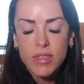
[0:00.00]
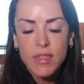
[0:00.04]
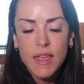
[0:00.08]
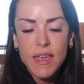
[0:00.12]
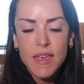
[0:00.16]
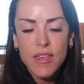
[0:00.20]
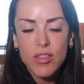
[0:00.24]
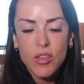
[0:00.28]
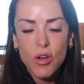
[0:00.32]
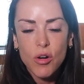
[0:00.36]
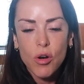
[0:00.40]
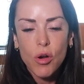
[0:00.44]

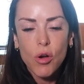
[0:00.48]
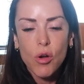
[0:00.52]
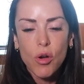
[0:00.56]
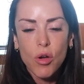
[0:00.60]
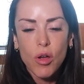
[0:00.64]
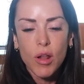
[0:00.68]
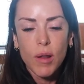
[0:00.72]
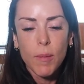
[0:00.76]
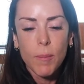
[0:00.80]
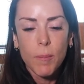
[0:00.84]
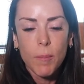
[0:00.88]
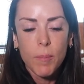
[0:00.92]
These are
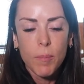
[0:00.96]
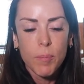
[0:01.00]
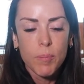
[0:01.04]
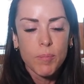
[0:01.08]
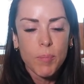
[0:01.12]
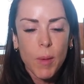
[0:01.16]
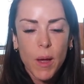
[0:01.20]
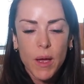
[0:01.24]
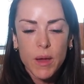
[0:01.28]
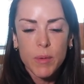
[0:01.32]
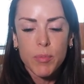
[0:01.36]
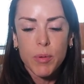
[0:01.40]
all
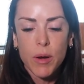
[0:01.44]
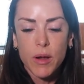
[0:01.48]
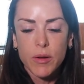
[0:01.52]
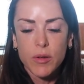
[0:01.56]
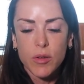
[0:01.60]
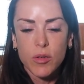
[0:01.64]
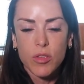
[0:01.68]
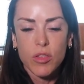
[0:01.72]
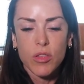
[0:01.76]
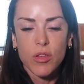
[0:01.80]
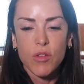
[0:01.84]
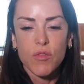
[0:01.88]

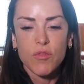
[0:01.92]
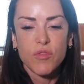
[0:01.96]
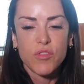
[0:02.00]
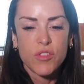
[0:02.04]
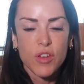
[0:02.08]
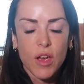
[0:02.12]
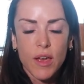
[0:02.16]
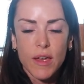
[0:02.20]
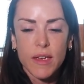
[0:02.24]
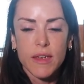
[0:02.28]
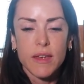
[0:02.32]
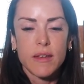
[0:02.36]
byproducts
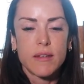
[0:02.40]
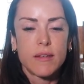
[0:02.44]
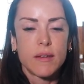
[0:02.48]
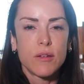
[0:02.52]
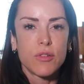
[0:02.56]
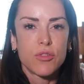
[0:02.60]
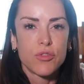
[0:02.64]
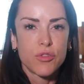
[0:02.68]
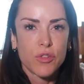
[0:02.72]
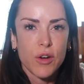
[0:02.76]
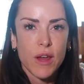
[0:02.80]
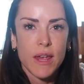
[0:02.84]
of diet
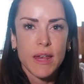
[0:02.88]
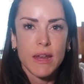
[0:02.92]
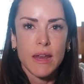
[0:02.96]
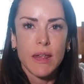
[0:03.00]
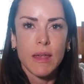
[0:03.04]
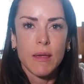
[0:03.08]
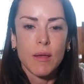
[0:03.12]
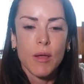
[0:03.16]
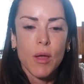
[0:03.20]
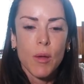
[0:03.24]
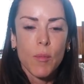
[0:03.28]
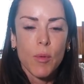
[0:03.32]
and
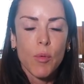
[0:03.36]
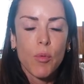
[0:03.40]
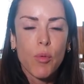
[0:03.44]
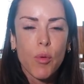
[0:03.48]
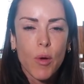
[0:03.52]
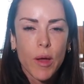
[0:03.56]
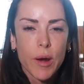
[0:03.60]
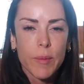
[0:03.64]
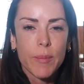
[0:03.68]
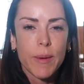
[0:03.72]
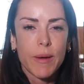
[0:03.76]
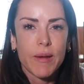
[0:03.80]
training.
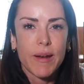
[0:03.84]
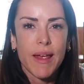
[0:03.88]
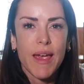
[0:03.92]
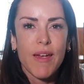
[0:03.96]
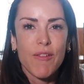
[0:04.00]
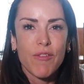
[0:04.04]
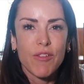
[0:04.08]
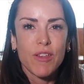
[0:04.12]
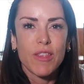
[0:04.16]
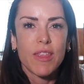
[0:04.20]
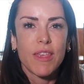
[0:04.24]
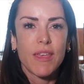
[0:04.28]
But what about
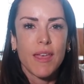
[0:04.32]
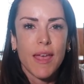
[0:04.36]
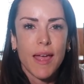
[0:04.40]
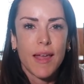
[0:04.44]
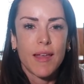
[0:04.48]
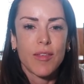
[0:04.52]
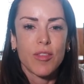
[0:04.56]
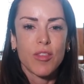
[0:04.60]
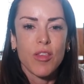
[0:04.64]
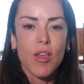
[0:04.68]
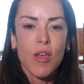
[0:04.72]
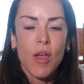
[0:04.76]
everything
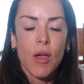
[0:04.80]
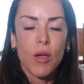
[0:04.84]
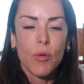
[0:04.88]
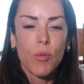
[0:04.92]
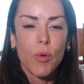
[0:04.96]
else?